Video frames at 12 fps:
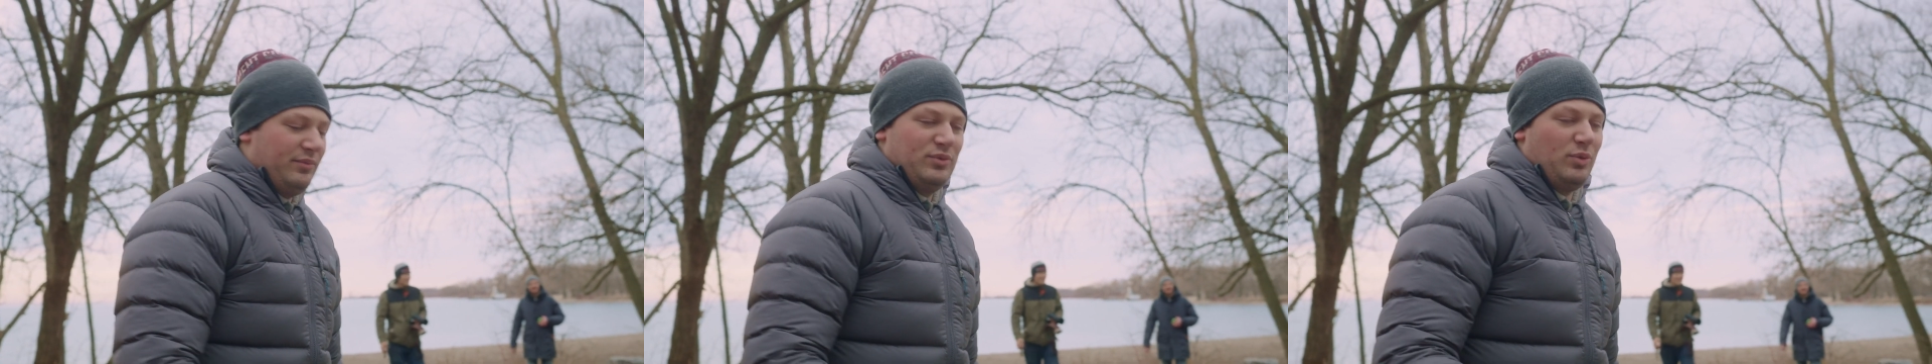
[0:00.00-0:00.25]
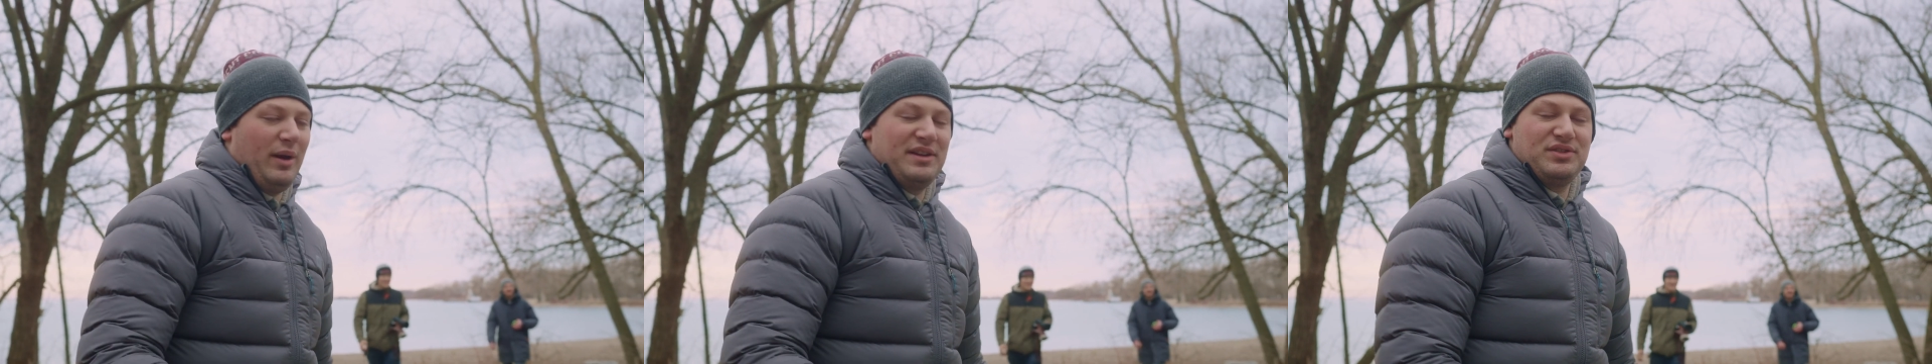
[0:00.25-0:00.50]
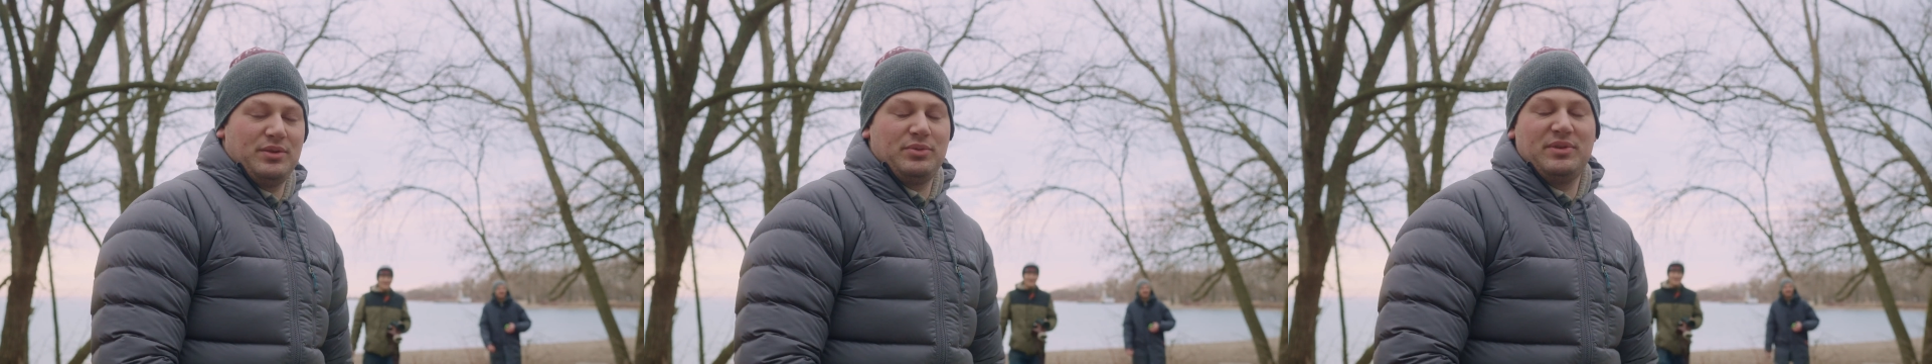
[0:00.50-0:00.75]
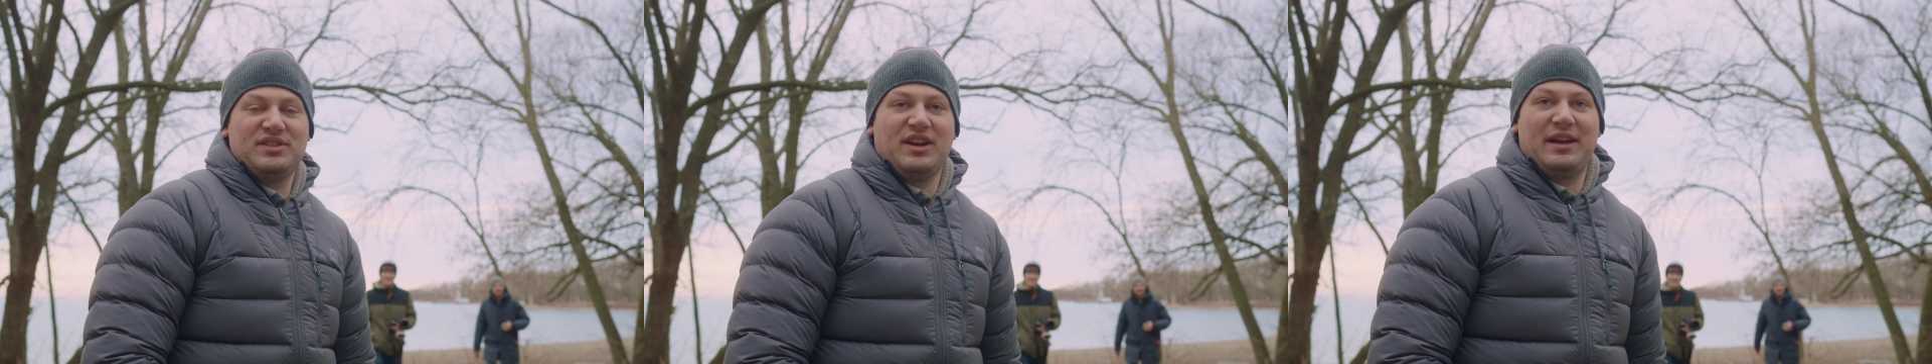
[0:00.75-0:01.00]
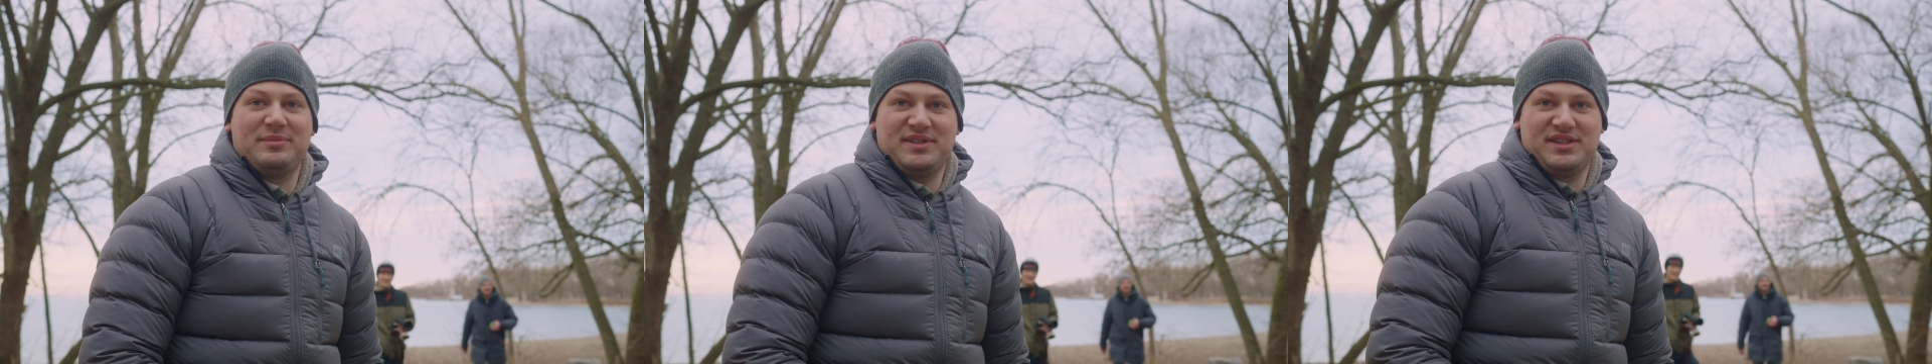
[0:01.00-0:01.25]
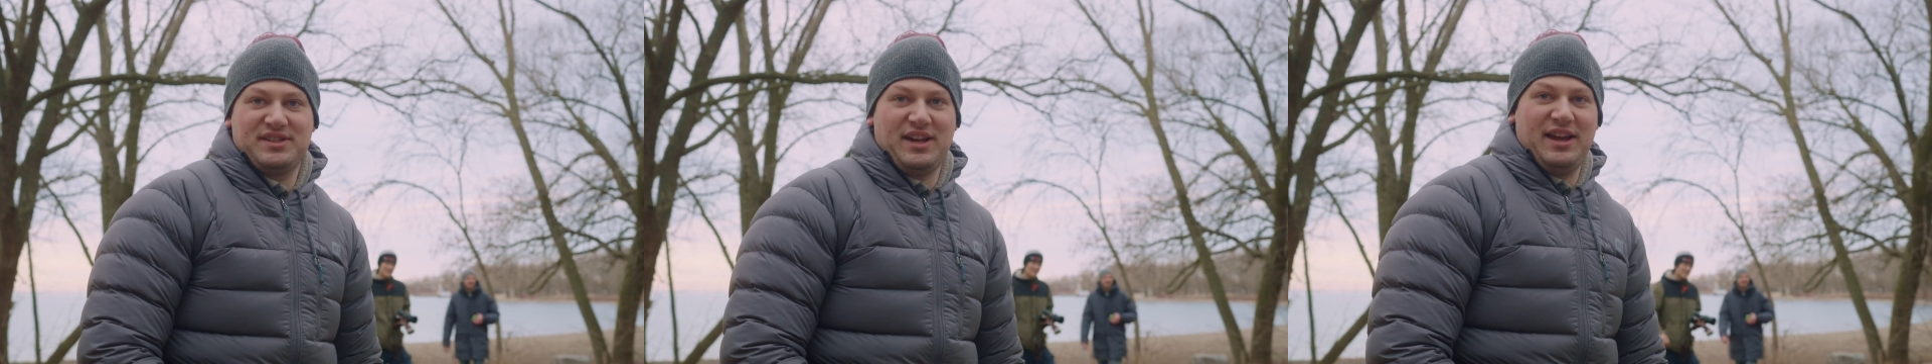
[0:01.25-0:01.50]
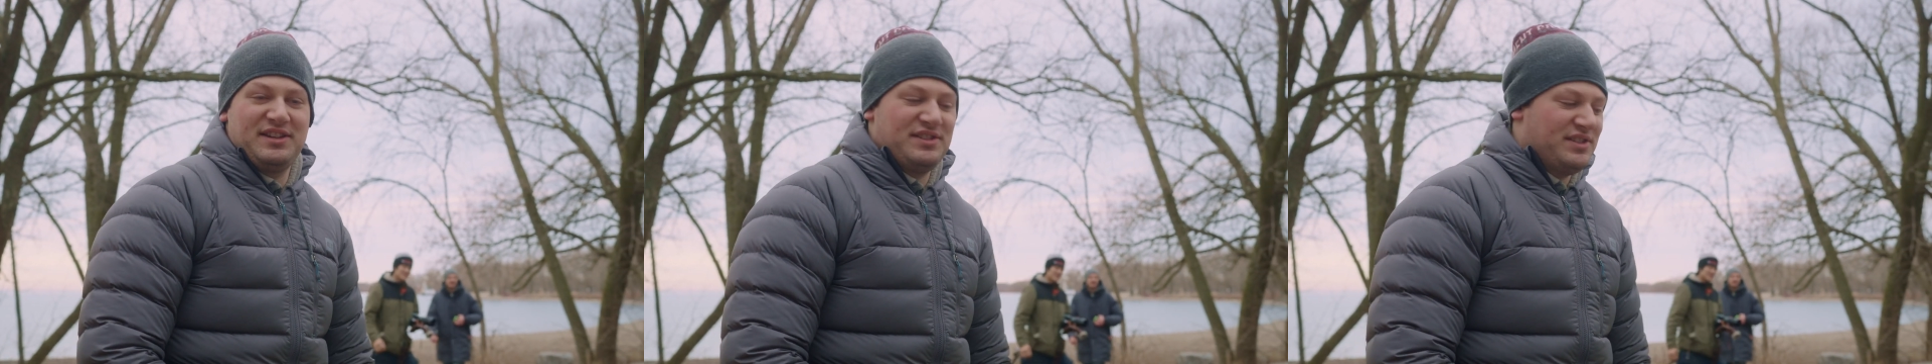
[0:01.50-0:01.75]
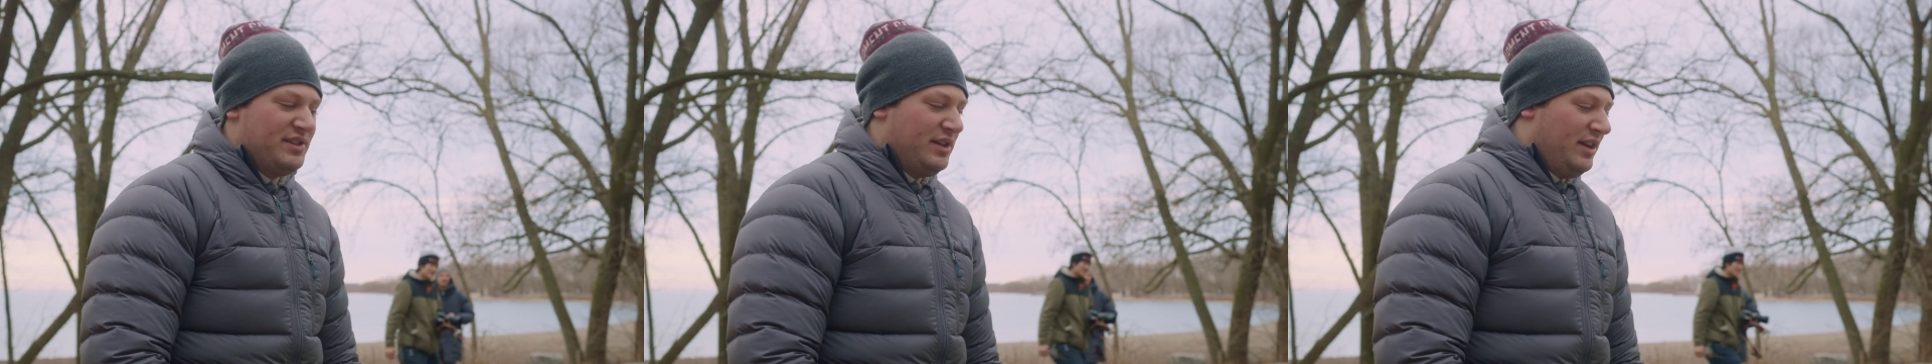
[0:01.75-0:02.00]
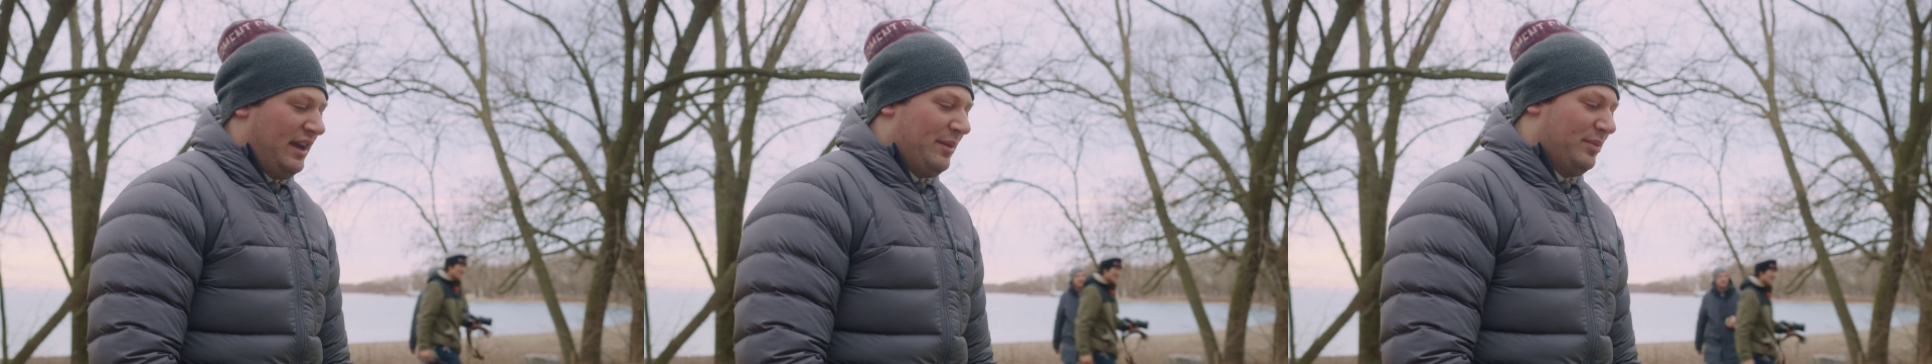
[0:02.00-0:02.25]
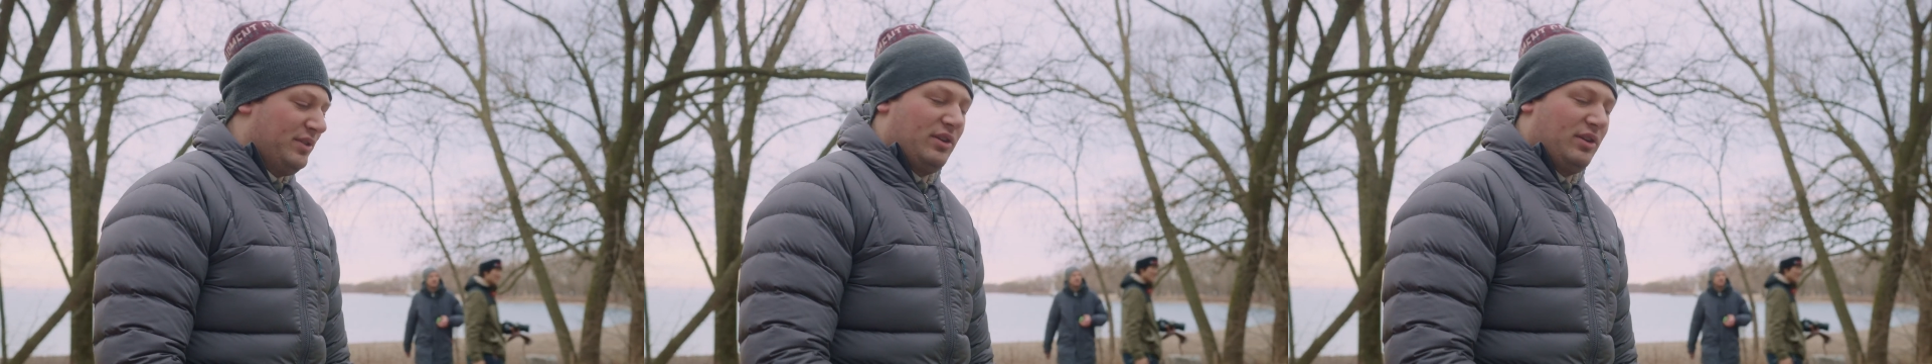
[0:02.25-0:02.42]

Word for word: twice or three times the size, able to